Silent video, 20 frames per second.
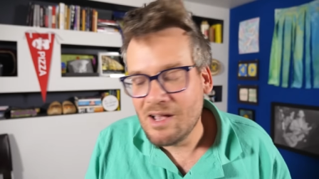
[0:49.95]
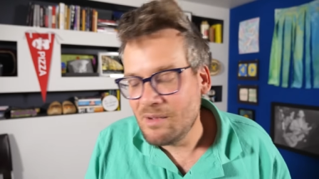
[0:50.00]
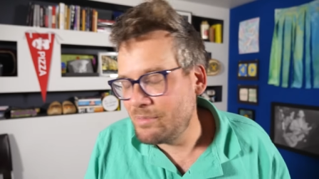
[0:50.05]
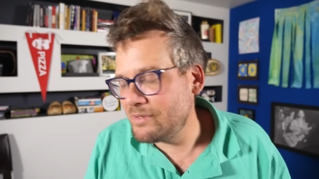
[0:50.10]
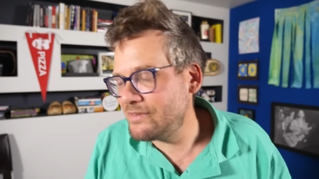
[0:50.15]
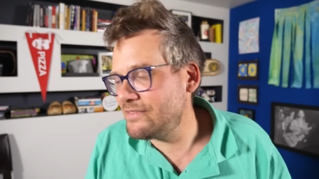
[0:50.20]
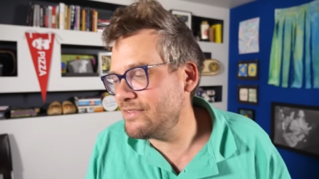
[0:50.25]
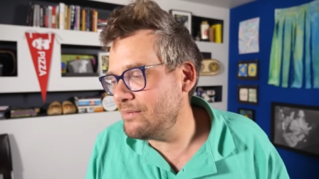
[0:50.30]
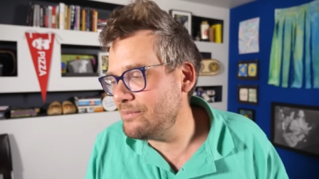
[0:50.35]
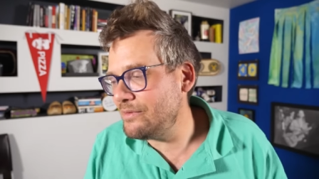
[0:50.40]

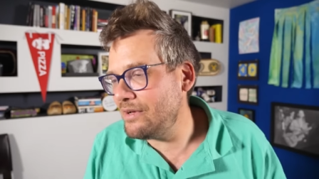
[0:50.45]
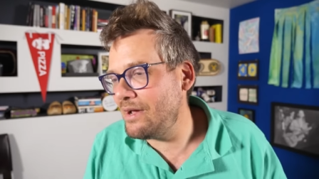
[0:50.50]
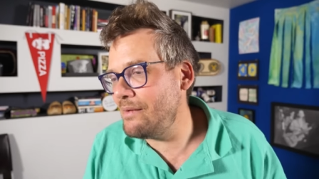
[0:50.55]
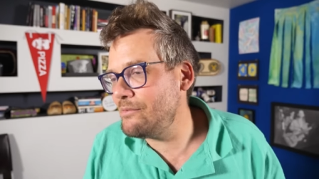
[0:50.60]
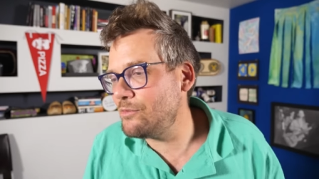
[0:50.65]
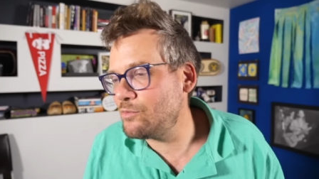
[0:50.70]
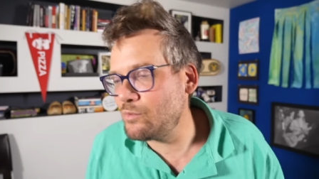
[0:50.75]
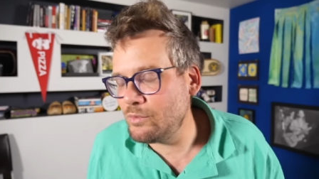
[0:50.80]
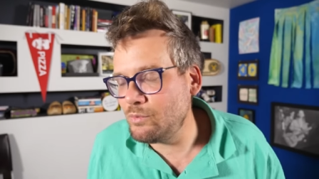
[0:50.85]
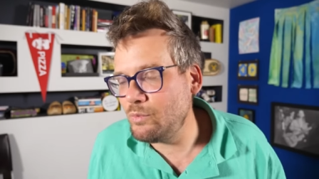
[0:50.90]
but
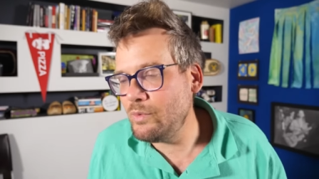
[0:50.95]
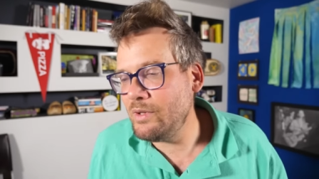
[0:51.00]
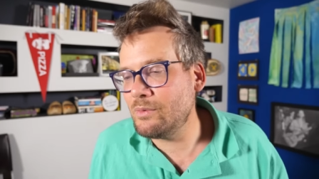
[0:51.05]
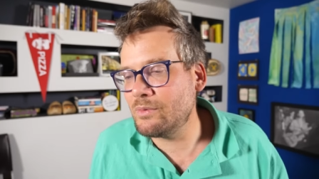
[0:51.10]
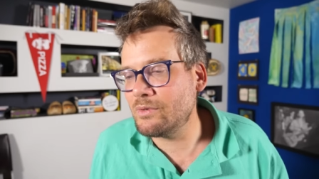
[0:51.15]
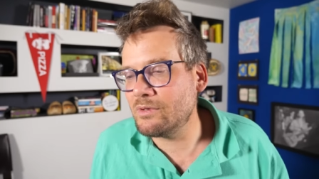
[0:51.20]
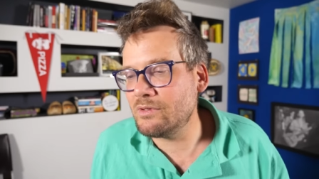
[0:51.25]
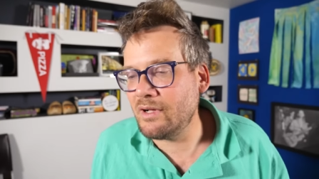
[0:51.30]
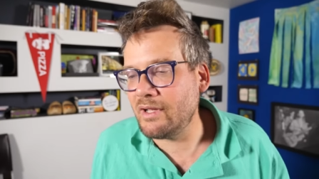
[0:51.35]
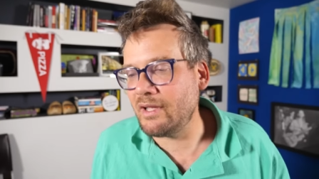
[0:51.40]
sometimes when we
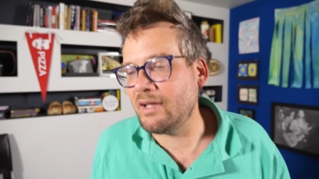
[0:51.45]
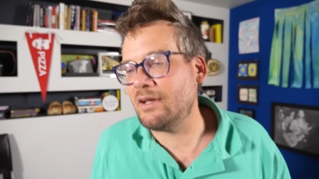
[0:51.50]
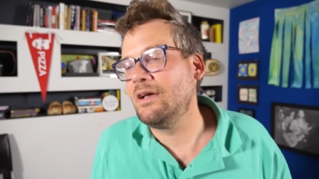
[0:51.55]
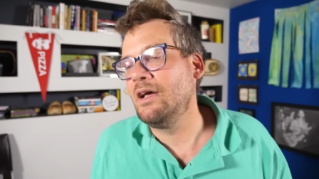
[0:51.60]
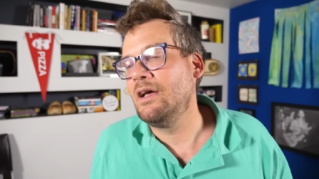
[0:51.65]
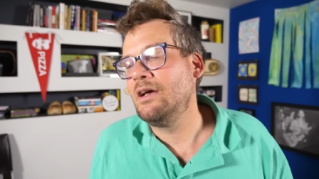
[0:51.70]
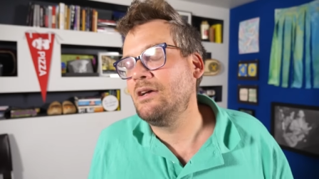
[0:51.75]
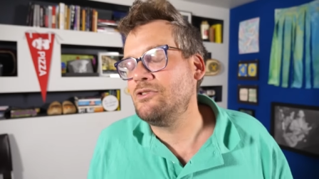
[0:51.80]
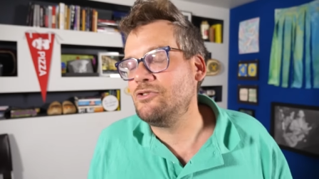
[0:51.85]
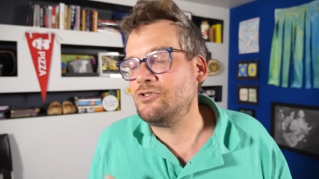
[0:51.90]
were like
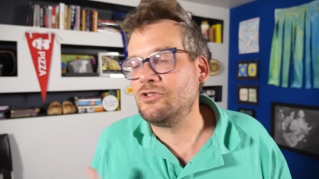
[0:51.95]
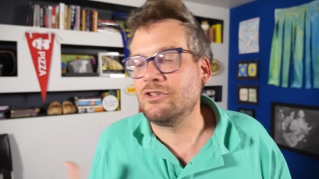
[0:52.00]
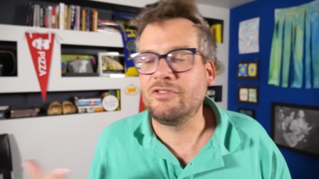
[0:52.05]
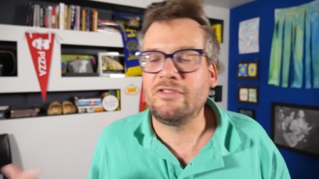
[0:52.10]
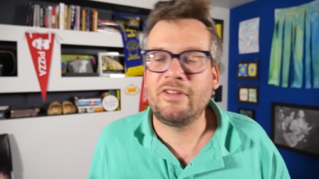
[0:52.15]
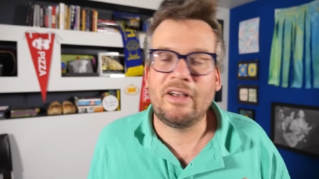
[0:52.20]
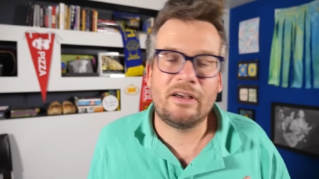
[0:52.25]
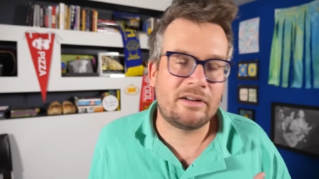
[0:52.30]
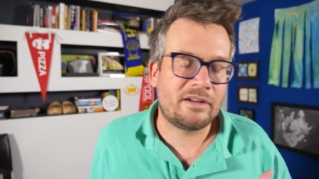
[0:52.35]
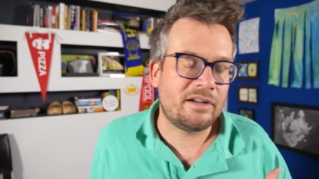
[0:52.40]

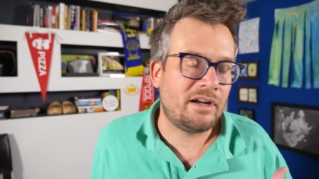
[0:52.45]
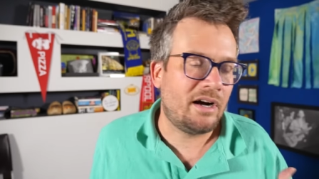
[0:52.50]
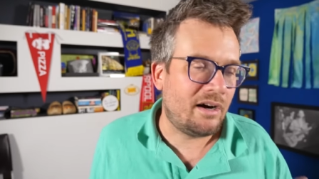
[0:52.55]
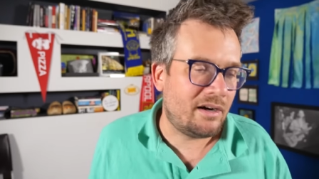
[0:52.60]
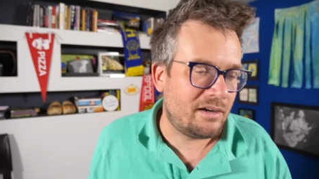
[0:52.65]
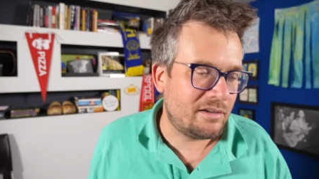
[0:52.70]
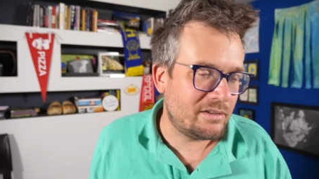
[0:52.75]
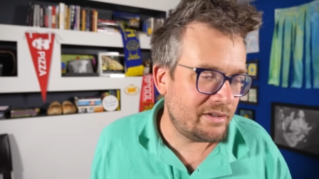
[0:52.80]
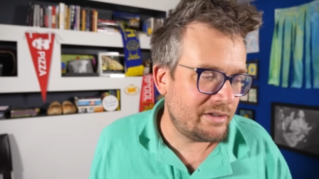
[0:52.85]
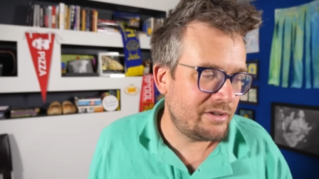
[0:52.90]
just out of
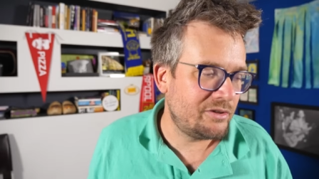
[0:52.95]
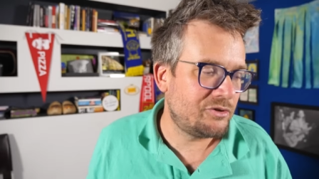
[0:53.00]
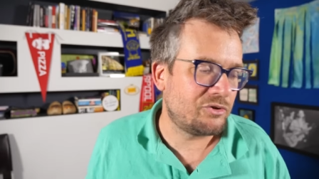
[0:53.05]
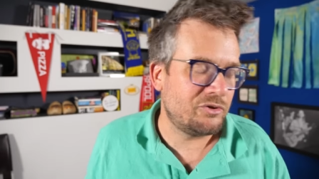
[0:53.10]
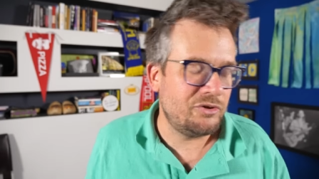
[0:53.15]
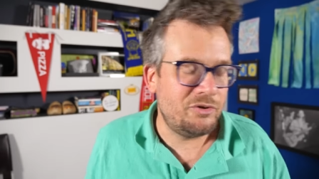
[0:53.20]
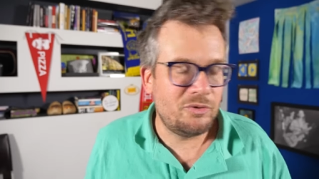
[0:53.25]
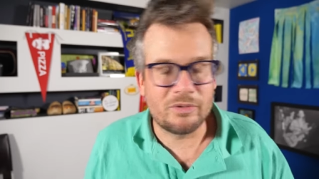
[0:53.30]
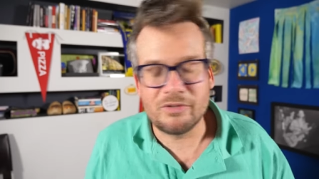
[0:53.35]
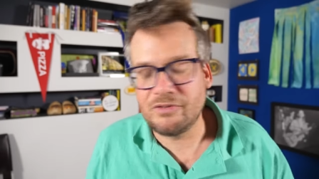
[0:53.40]
college
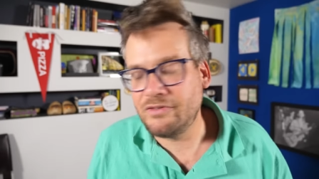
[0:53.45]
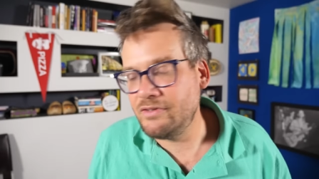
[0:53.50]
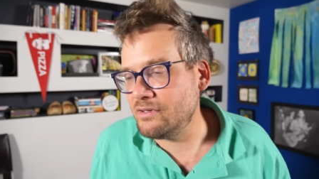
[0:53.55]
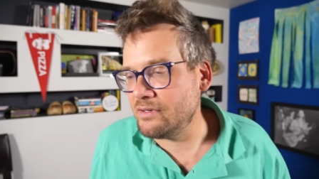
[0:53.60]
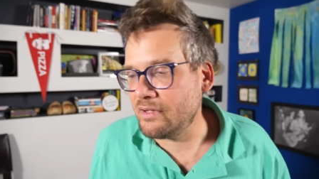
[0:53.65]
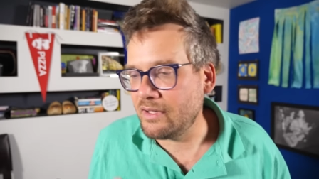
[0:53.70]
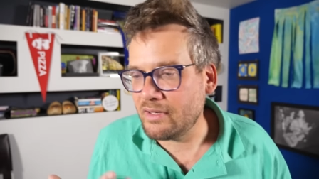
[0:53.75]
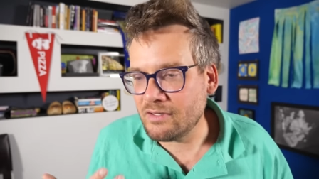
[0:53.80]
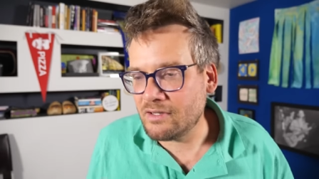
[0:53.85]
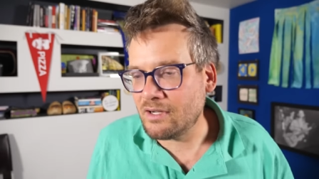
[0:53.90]
or you were
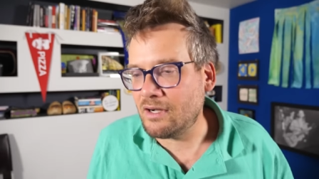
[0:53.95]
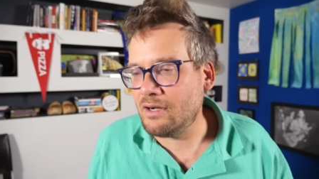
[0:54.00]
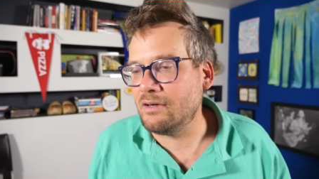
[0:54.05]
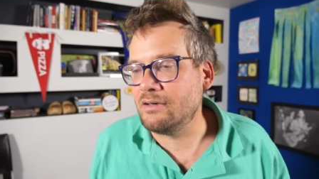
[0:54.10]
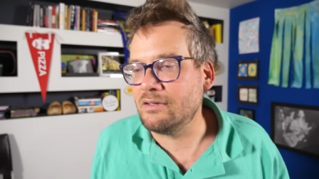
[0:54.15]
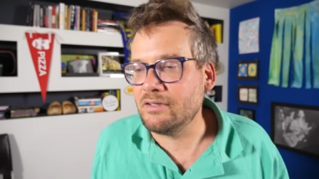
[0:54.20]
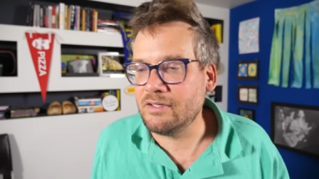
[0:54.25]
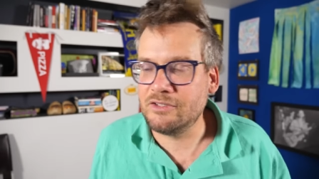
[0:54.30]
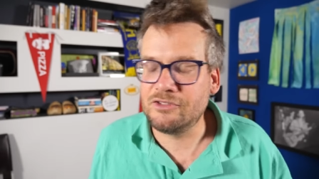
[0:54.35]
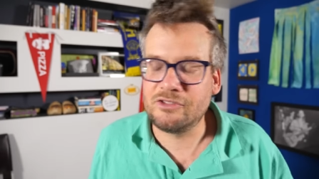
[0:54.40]
still in
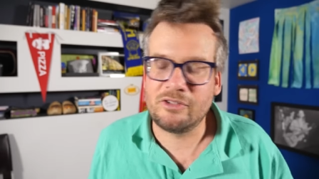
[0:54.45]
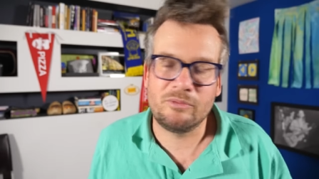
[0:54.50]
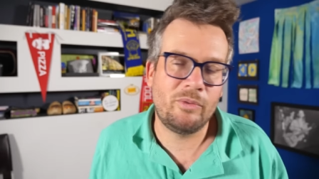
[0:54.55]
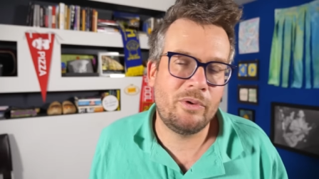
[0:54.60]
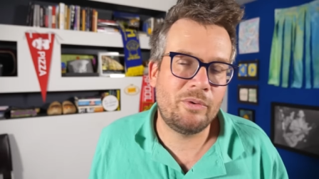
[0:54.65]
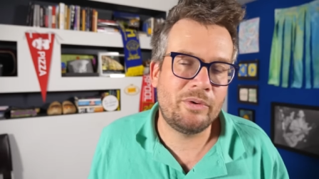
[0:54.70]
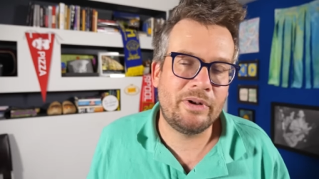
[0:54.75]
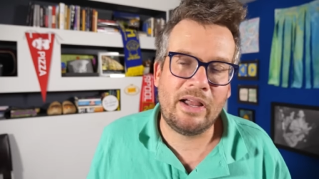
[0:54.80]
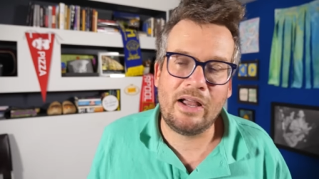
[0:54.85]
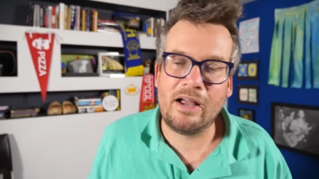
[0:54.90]
college and
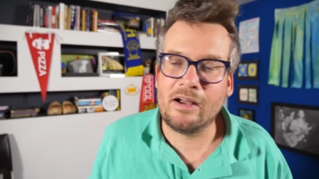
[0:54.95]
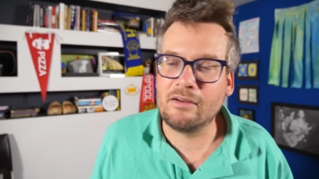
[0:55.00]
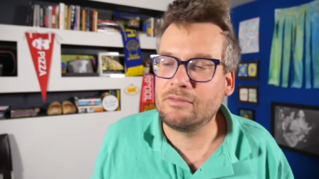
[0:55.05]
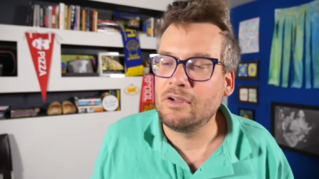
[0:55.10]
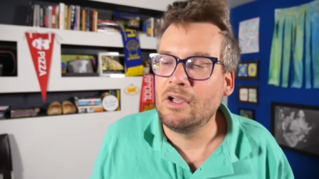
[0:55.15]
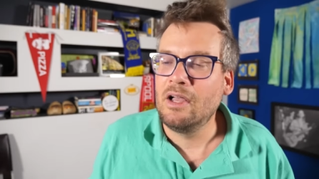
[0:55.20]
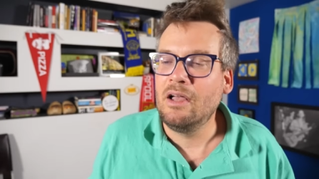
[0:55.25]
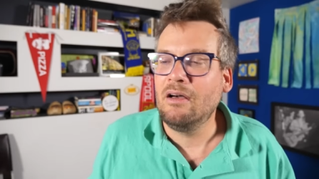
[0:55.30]
we would have have